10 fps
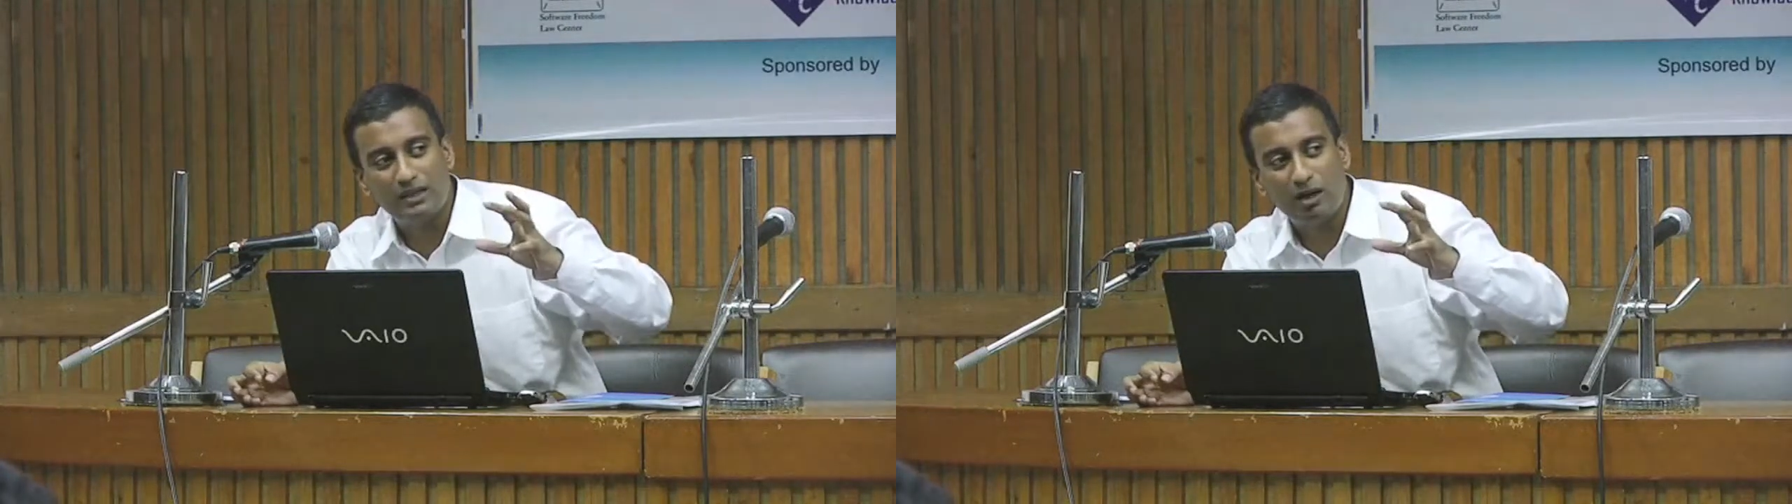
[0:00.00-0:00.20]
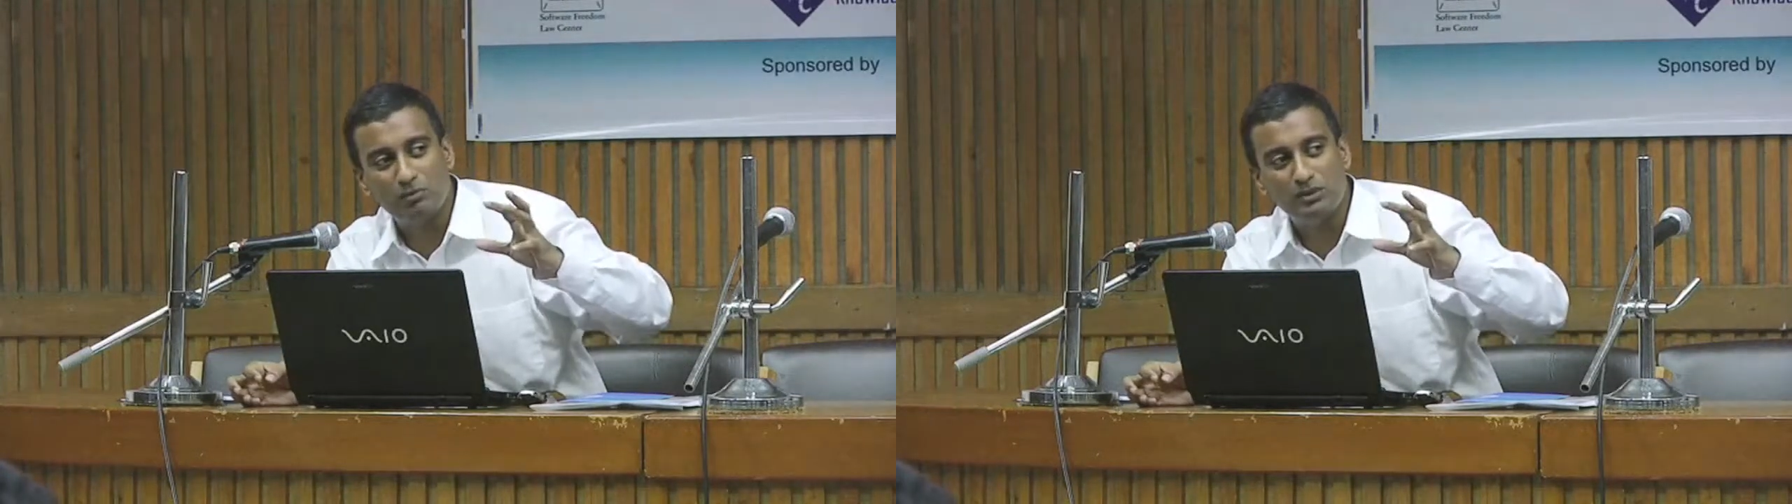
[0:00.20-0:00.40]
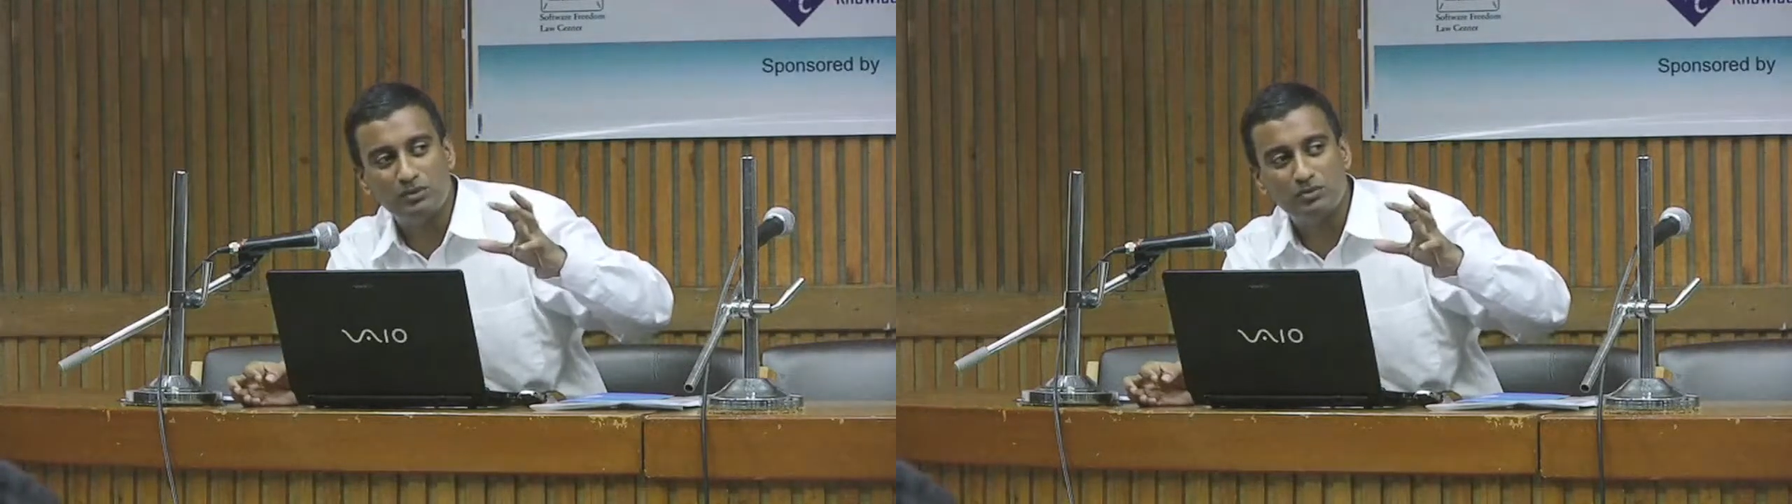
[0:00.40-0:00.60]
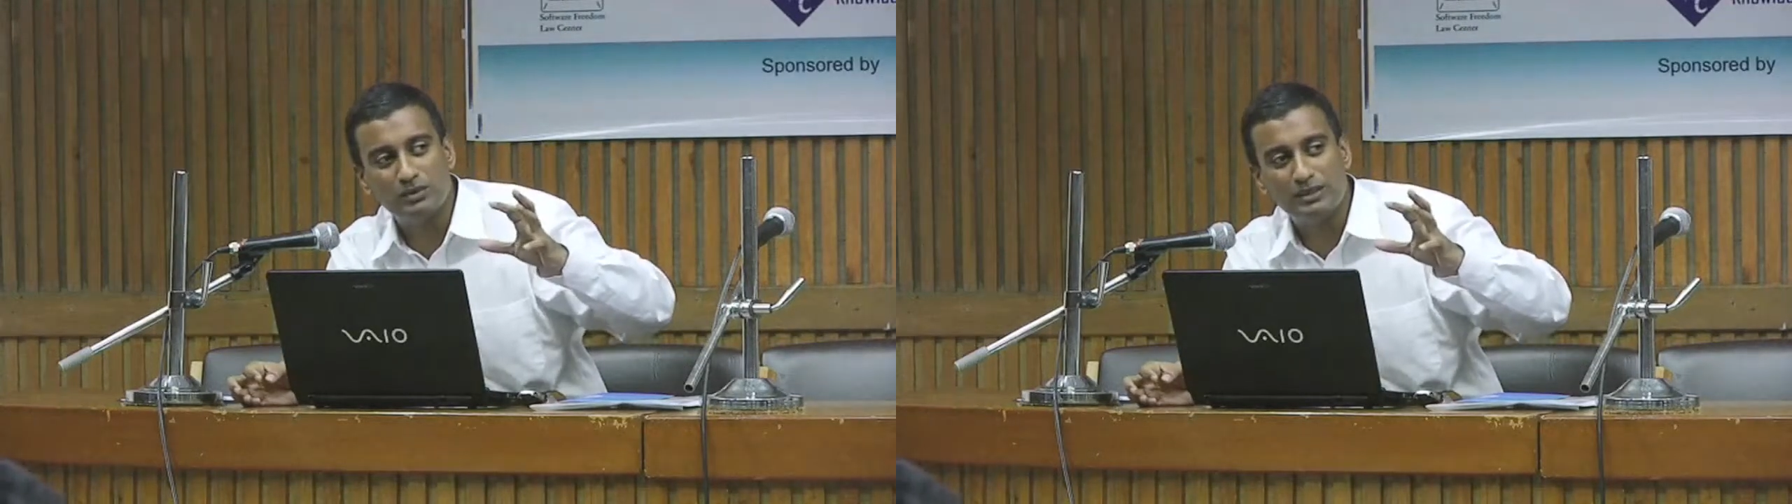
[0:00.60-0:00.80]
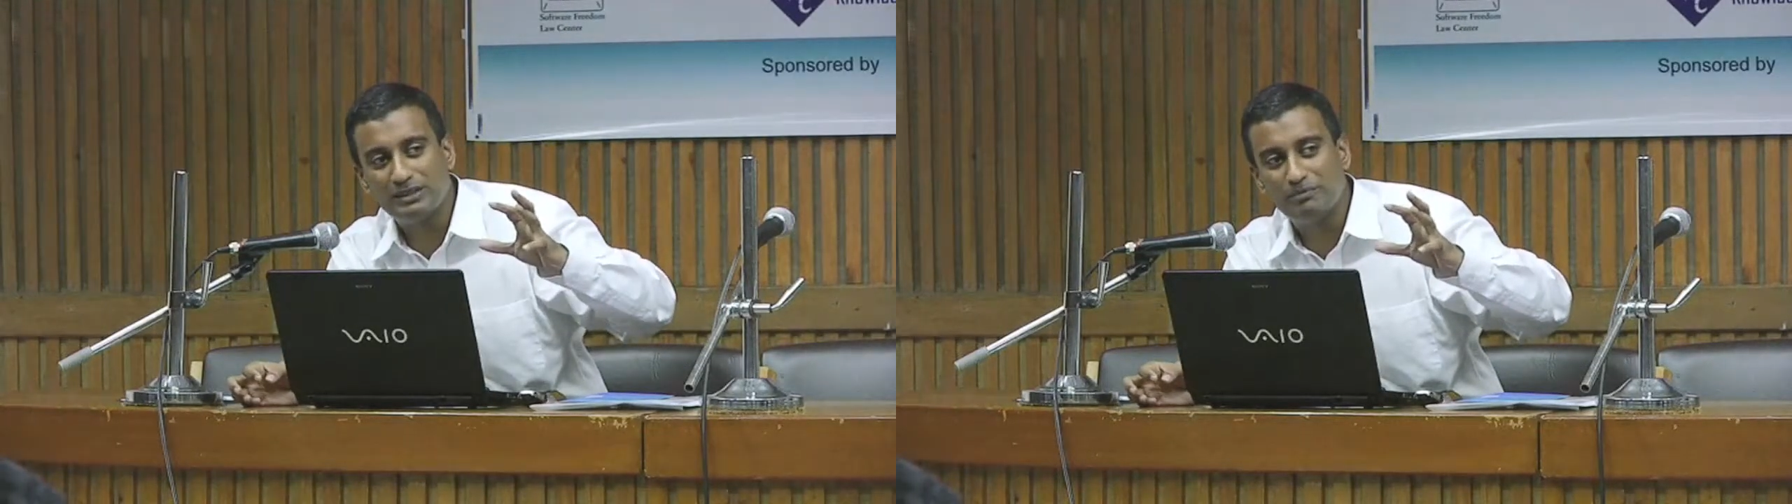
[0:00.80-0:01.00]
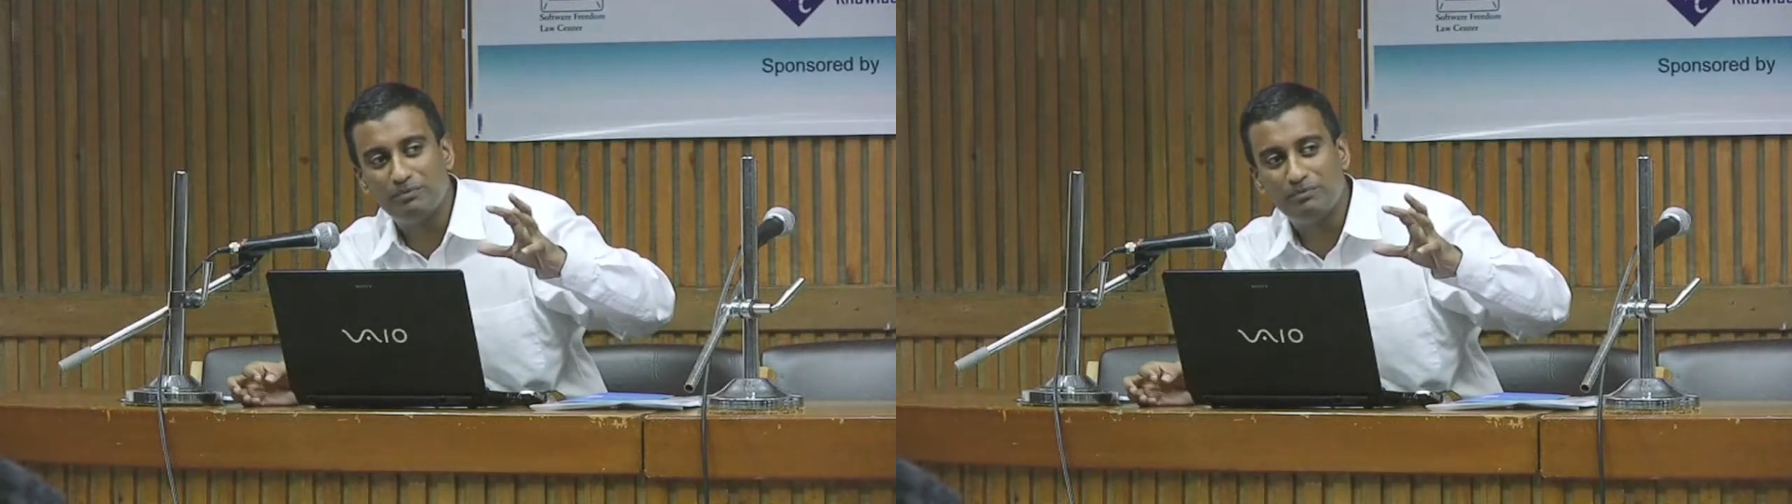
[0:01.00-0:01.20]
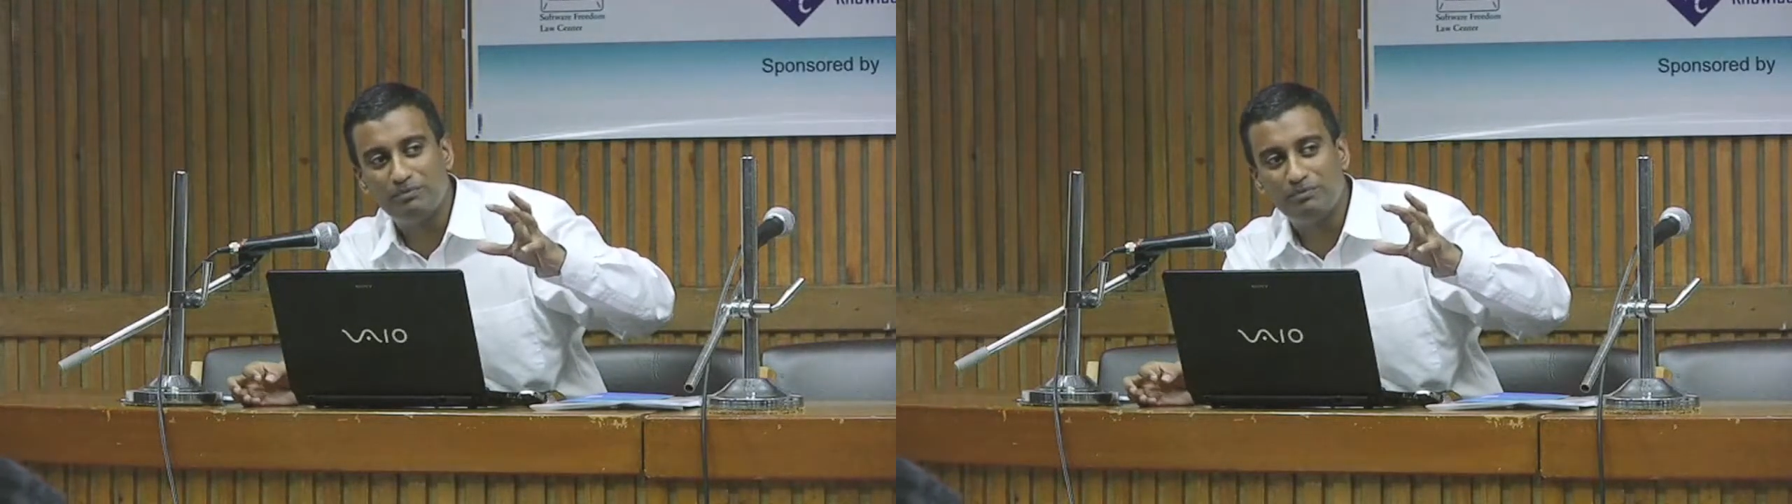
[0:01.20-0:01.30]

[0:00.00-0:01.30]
commons were the